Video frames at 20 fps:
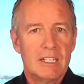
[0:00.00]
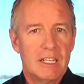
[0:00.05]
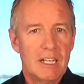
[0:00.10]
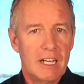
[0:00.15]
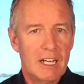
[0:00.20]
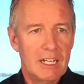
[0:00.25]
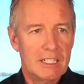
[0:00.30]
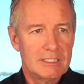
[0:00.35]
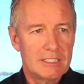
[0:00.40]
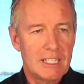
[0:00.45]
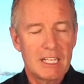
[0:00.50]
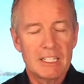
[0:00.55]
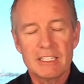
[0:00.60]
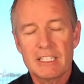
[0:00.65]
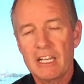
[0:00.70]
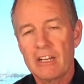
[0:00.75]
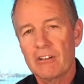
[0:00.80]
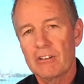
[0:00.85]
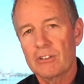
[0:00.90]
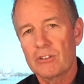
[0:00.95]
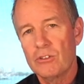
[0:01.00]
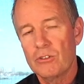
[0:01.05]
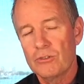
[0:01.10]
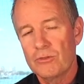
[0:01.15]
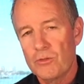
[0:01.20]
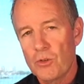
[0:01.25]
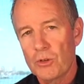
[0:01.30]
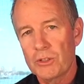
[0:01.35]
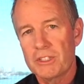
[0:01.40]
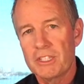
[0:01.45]
10 karat gold,
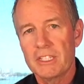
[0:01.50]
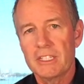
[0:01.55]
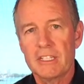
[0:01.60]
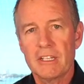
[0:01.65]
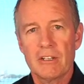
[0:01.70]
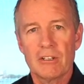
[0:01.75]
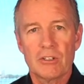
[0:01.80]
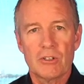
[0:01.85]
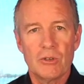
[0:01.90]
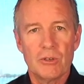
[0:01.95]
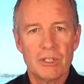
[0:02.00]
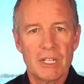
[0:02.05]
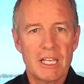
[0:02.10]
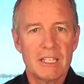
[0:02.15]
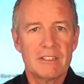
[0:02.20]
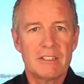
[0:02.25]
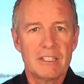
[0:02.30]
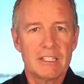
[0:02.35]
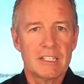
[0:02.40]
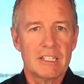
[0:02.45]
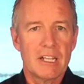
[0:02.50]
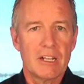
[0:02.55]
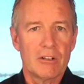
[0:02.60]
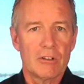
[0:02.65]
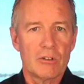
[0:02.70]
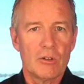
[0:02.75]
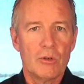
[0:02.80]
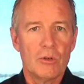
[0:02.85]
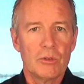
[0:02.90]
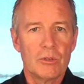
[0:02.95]
14 karat gold, 18
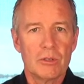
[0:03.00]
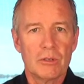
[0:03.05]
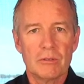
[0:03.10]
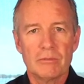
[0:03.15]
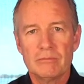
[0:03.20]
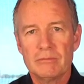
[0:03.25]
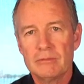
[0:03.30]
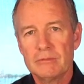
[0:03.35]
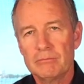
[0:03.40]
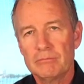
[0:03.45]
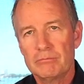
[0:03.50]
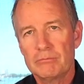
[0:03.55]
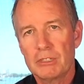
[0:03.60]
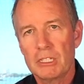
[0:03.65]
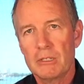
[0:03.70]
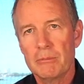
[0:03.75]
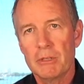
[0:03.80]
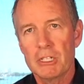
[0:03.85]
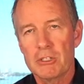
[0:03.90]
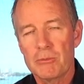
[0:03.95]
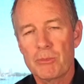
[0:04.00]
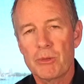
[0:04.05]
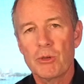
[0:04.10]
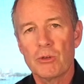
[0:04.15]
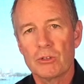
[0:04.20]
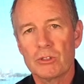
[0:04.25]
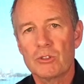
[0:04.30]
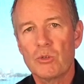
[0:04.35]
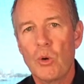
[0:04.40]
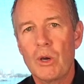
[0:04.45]
karat gold, or pretty much
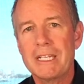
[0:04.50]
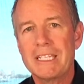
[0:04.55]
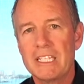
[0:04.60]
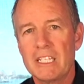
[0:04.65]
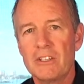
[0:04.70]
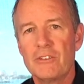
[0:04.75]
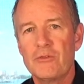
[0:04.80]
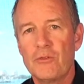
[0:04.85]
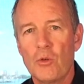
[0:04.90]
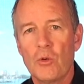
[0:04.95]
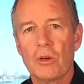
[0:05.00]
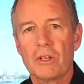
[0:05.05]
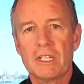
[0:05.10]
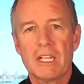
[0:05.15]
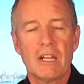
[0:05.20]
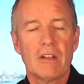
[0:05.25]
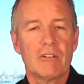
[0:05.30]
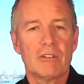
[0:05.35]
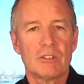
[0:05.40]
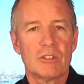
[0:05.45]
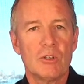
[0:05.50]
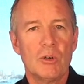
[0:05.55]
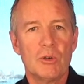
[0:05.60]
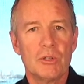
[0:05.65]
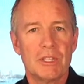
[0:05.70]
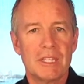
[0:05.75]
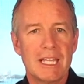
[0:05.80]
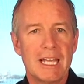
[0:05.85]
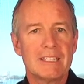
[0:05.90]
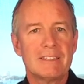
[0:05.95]
pure 24 karat
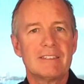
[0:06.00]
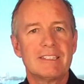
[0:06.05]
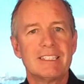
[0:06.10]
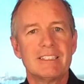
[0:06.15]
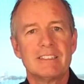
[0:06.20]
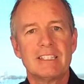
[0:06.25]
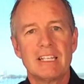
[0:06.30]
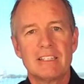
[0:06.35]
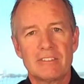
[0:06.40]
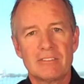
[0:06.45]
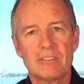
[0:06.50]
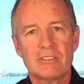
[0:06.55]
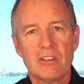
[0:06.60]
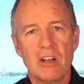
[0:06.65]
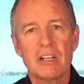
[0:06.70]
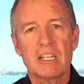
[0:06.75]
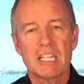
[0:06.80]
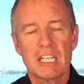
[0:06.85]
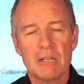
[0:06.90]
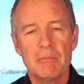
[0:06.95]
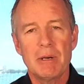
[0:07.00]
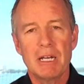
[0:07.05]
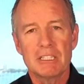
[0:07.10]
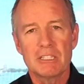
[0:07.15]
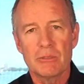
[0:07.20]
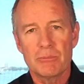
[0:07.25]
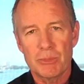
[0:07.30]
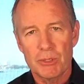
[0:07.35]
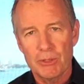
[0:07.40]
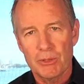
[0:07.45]
gold. And that's talking about
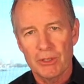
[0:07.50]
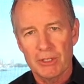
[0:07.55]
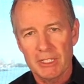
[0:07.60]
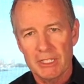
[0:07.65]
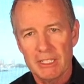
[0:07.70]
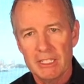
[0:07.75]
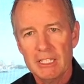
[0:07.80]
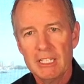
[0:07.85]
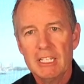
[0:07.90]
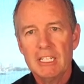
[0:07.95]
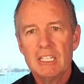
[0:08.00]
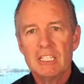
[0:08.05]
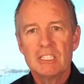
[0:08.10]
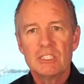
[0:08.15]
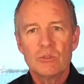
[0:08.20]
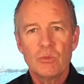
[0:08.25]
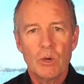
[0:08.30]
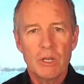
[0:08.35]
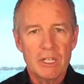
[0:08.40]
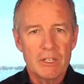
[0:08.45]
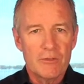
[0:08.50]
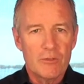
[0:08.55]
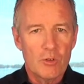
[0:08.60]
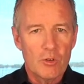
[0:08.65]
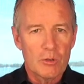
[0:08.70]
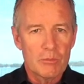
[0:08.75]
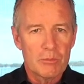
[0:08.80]
the purity. 24